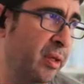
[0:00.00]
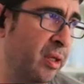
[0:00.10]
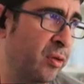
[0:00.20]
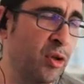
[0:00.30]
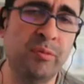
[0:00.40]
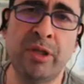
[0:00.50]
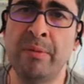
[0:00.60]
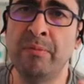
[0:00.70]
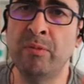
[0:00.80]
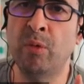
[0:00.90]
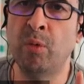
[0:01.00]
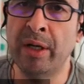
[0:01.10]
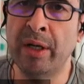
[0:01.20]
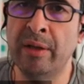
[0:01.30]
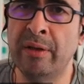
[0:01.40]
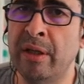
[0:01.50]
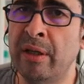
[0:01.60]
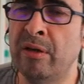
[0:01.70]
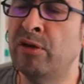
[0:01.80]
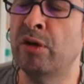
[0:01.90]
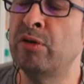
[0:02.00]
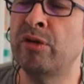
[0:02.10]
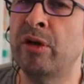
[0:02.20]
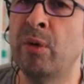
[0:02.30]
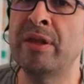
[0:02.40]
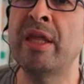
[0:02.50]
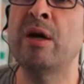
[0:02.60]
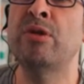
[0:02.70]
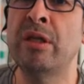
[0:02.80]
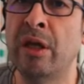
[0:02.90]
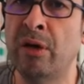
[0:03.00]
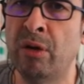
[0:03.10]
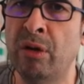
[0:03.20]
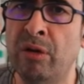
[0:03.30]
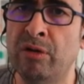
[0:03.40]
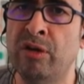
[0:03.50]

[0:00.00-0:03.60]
sometimes 1,000 year old,